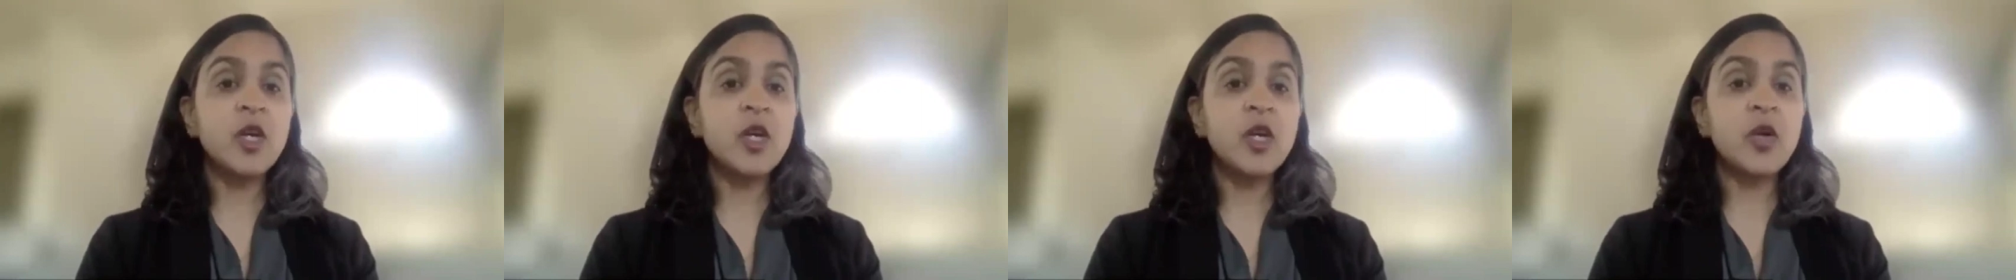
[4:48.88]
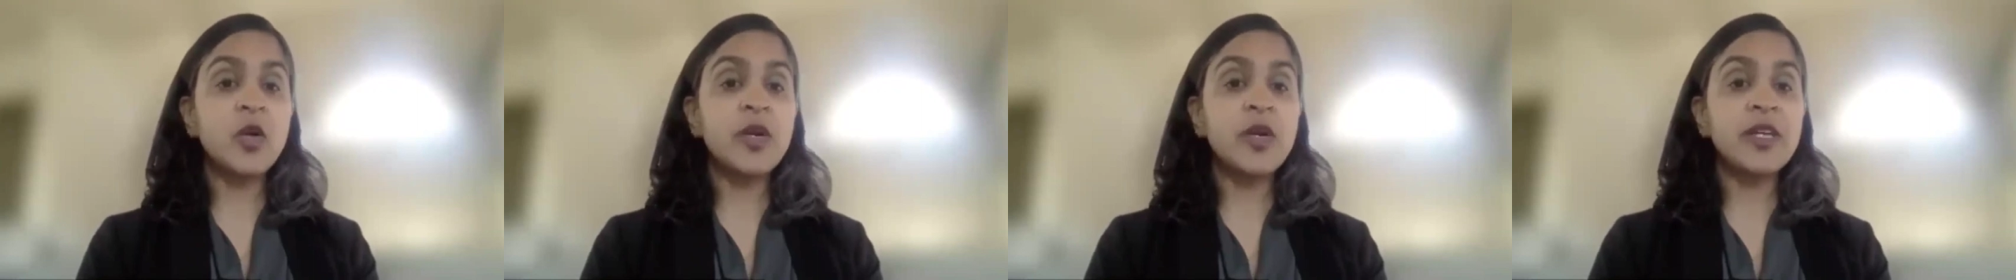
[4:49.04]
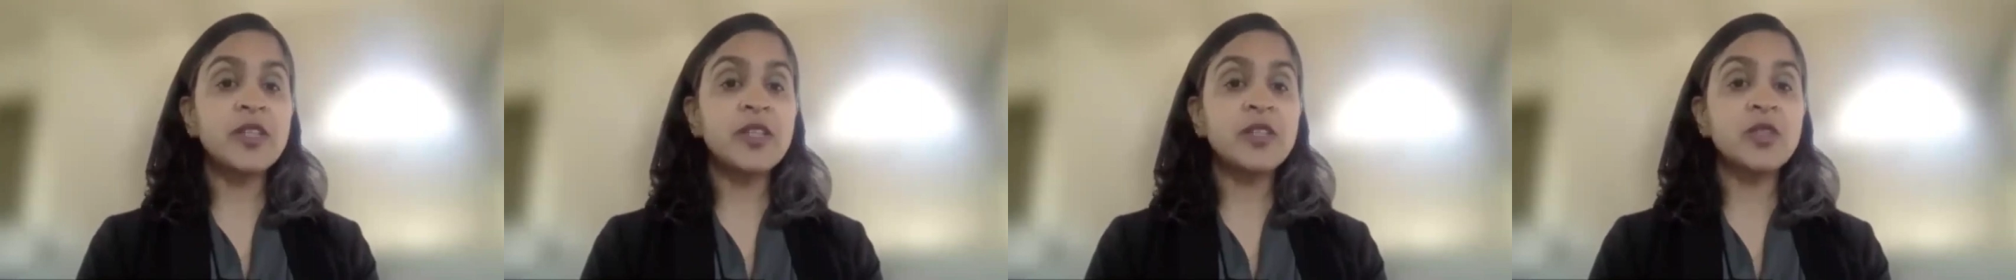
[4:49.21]

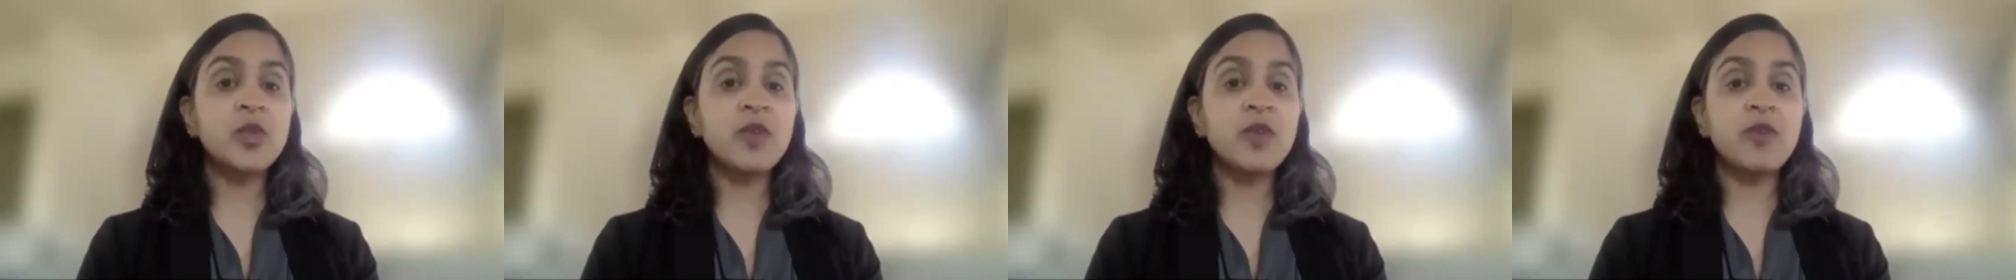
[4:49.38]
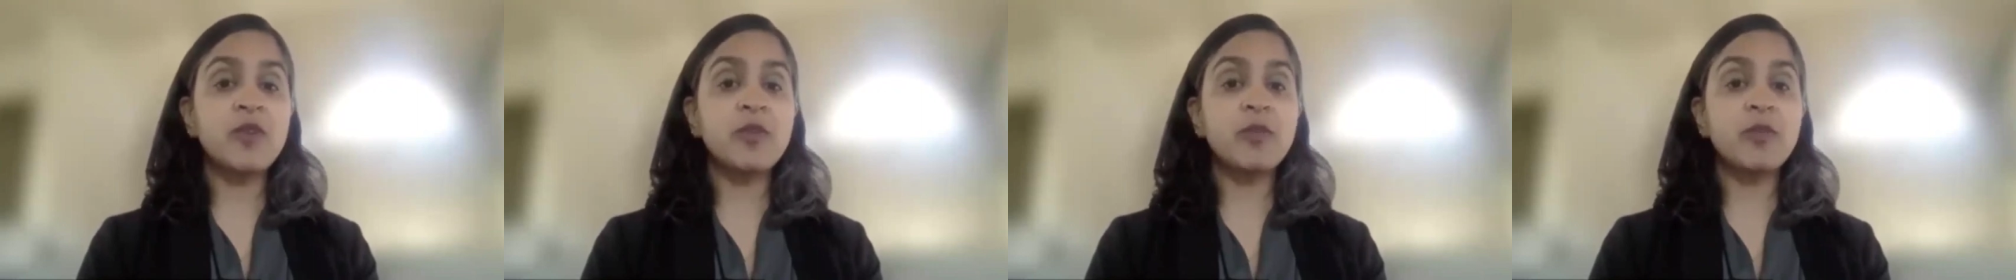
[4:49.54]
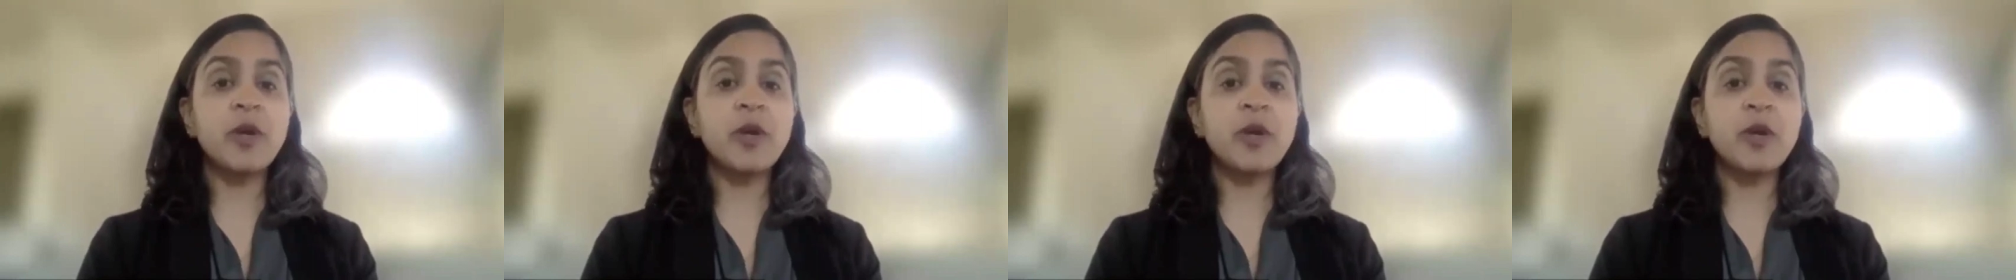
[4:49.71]
Critics who have
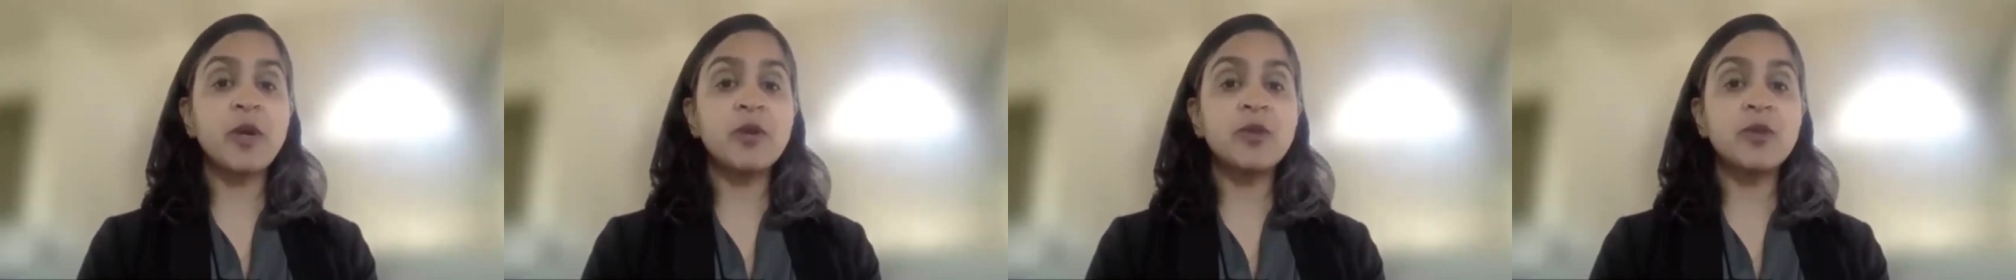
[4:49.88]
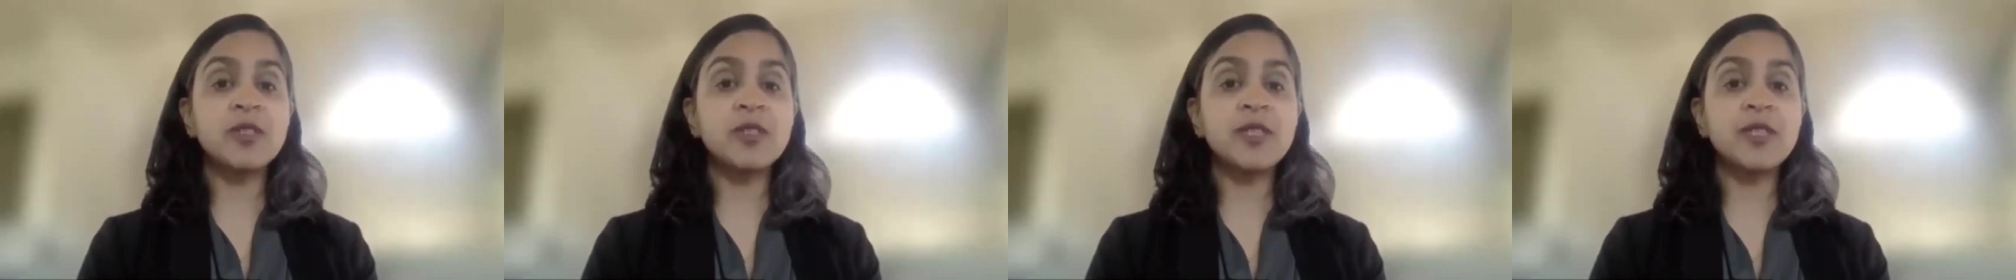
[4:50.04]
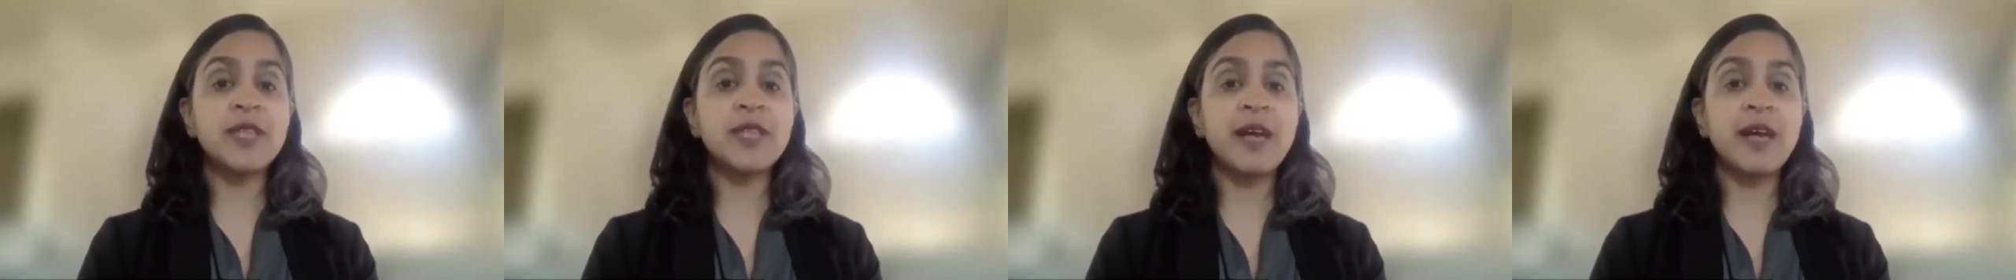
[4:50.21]

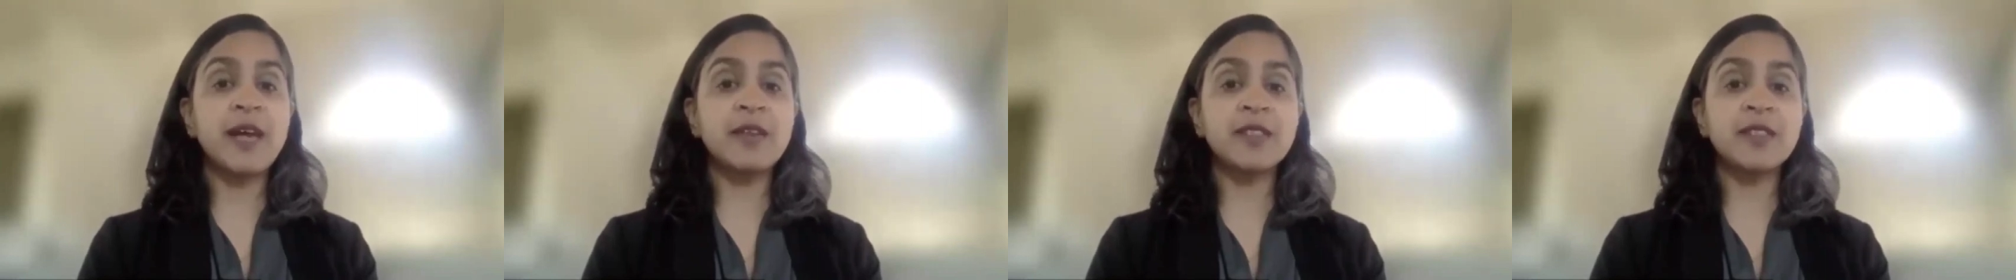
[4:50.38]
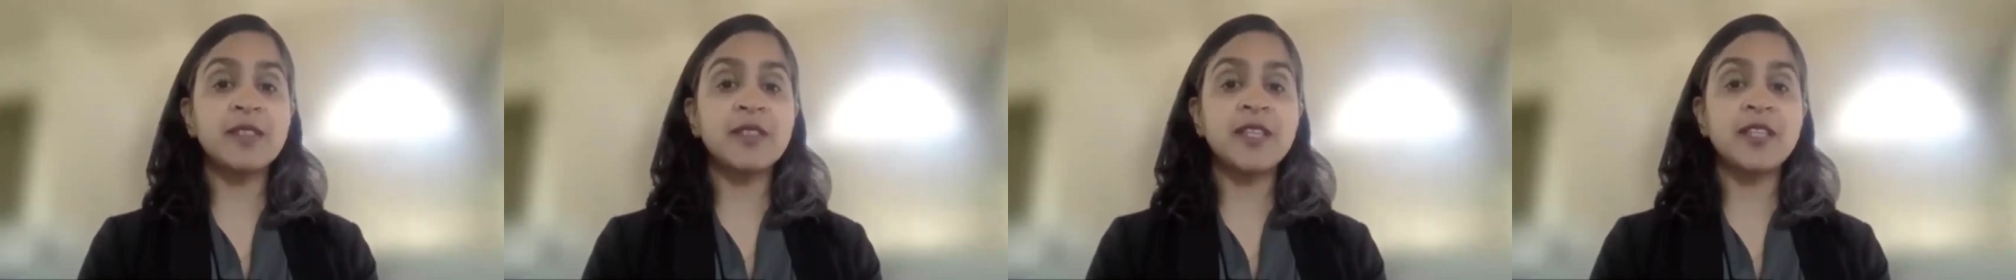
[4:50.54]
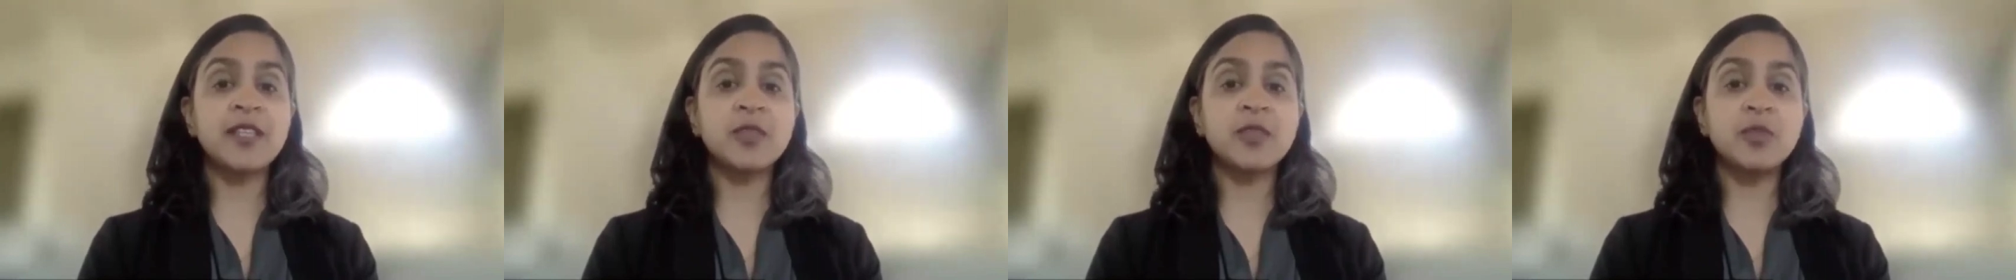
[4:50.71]
opposed Cal
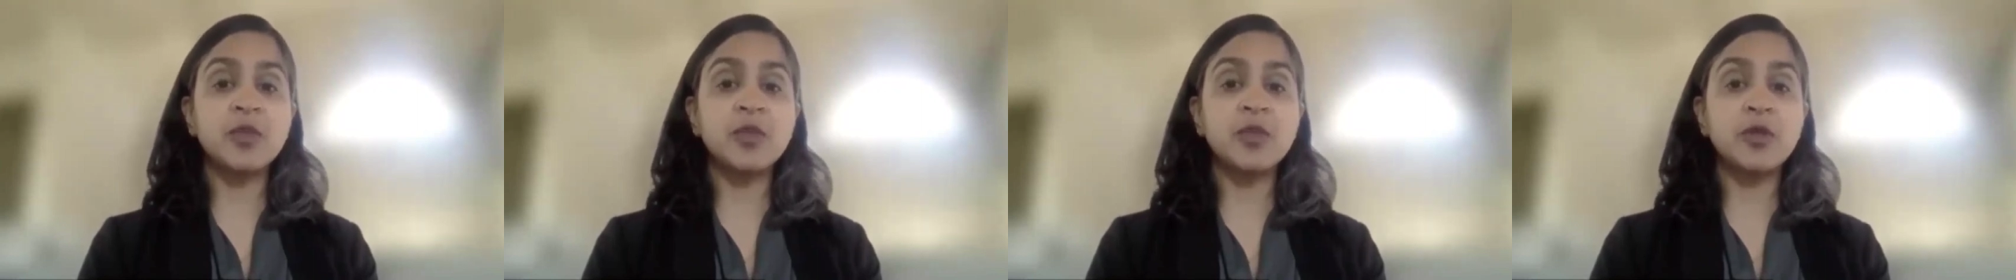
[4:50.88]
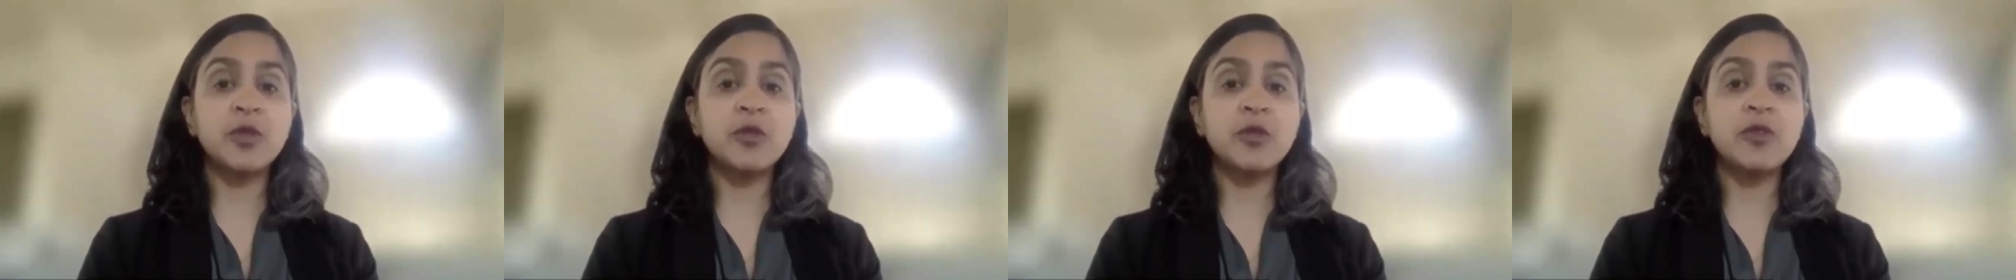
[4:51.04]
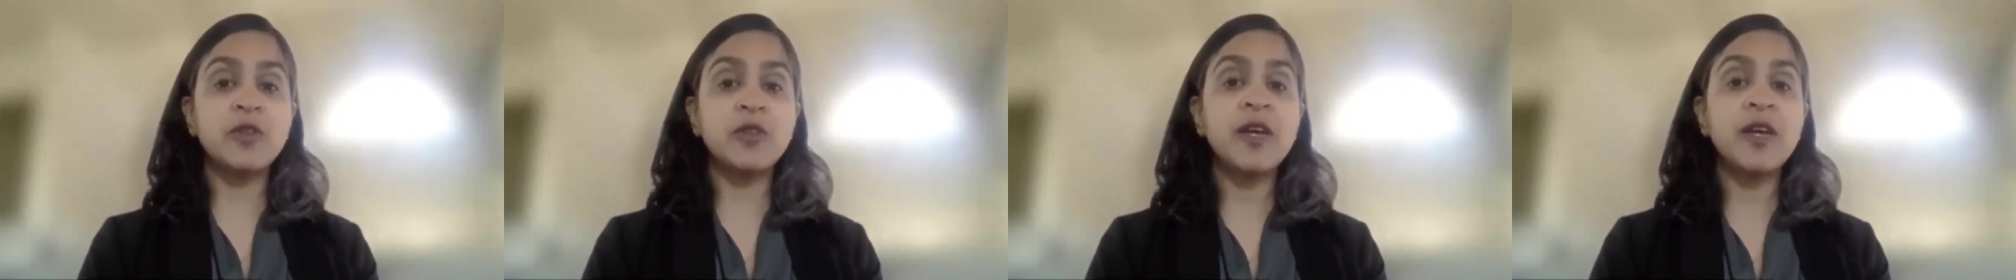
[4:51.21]
State's
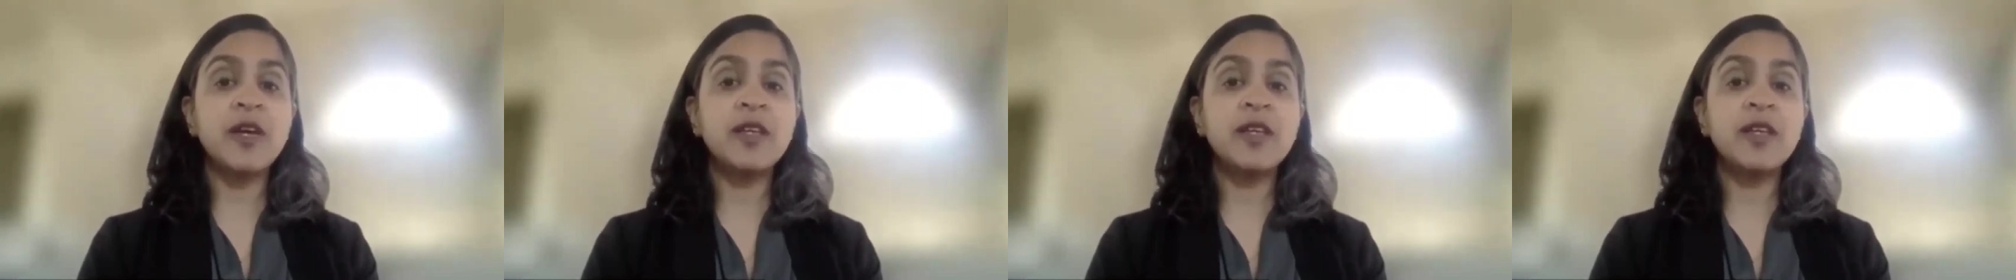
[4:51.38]
move,